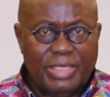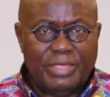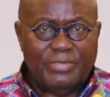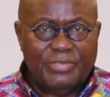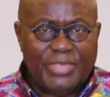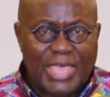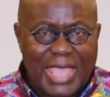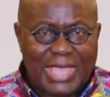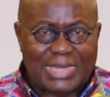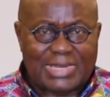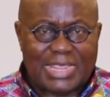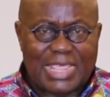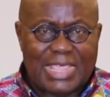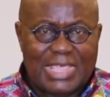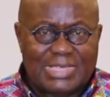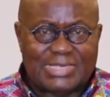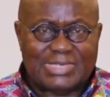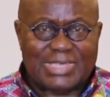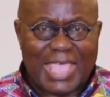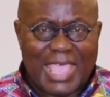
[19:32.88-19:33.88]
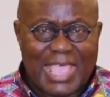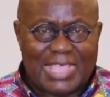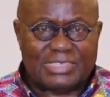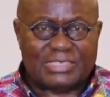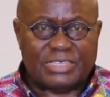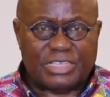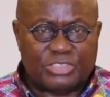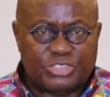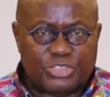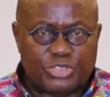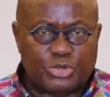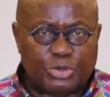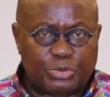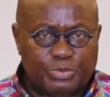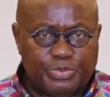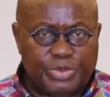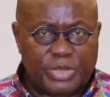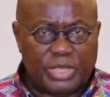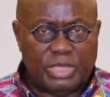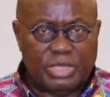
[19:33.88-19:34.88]
That is as it
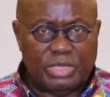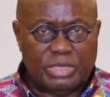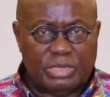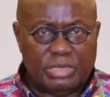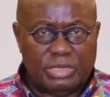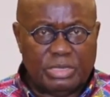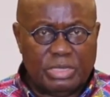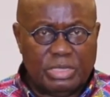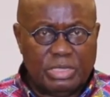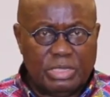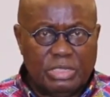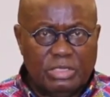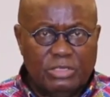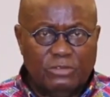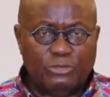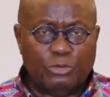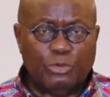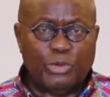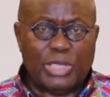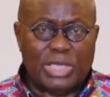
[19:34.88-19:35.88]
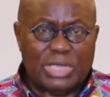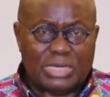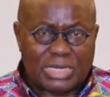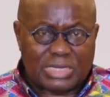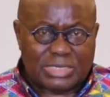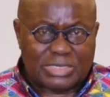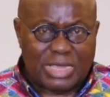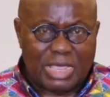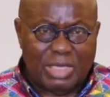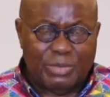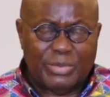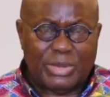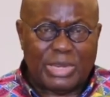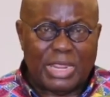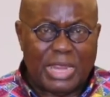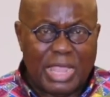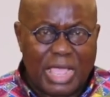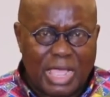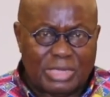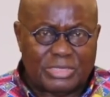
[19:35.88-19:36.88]
should be. For we are determined
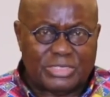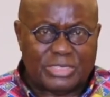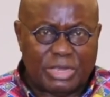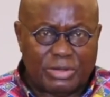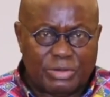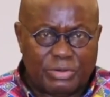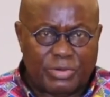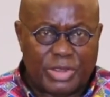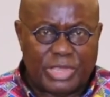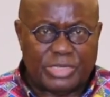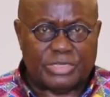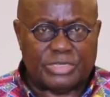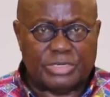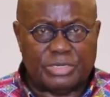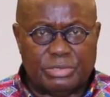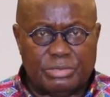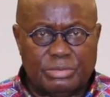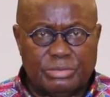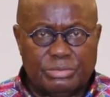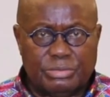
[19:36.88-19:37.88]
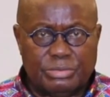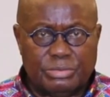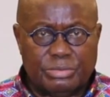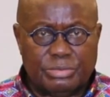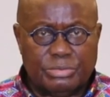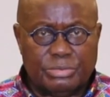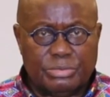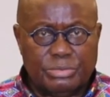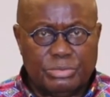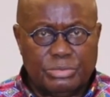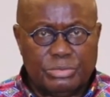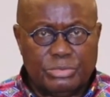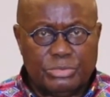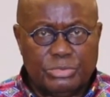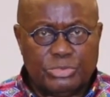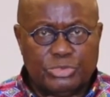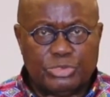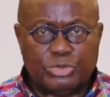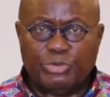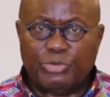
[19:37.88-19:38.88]
in our generation
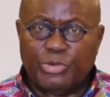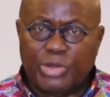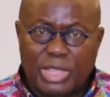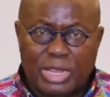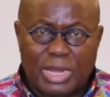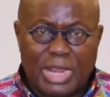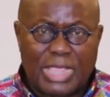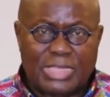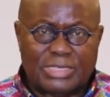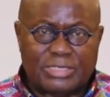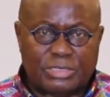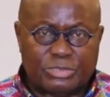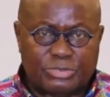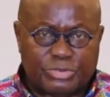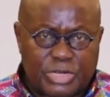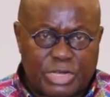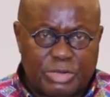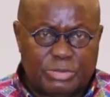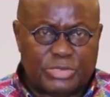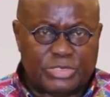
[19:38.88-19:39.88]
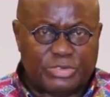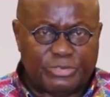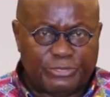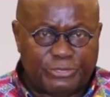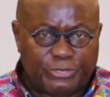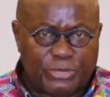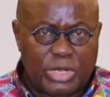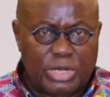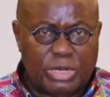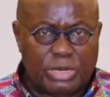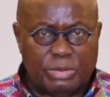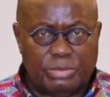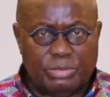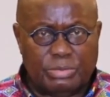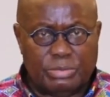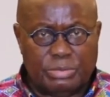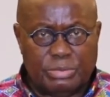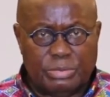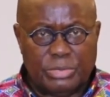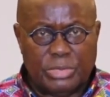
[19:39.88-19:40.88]
to realize the dreams of freedom
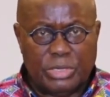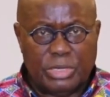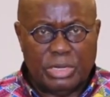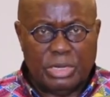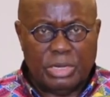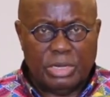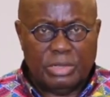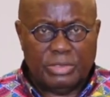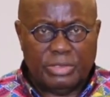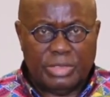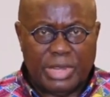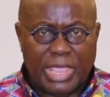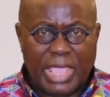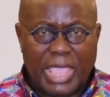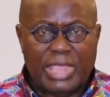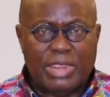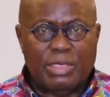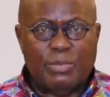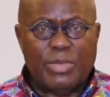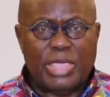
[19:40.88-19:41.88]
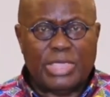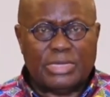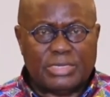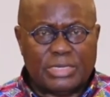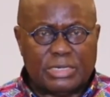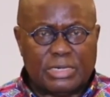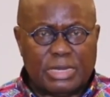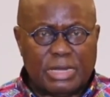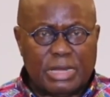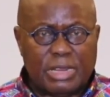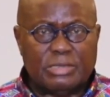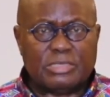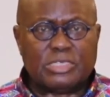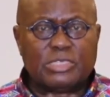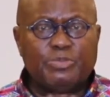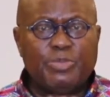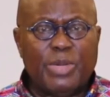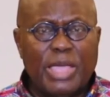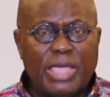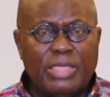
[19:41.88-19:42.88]
that animated and
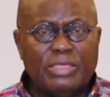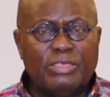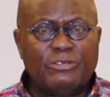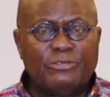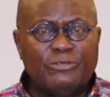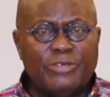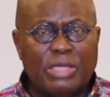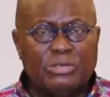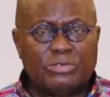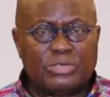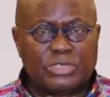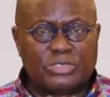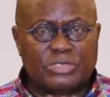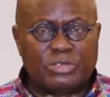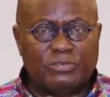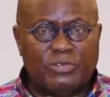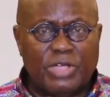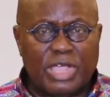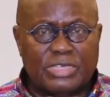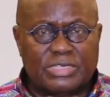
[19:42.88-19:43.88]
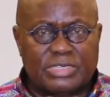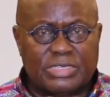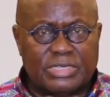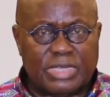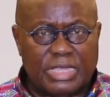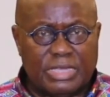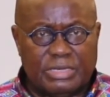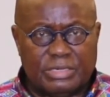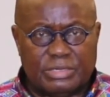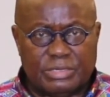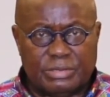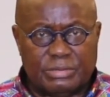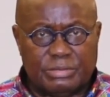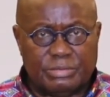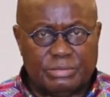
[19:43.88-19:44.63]
inspired the founders of our state.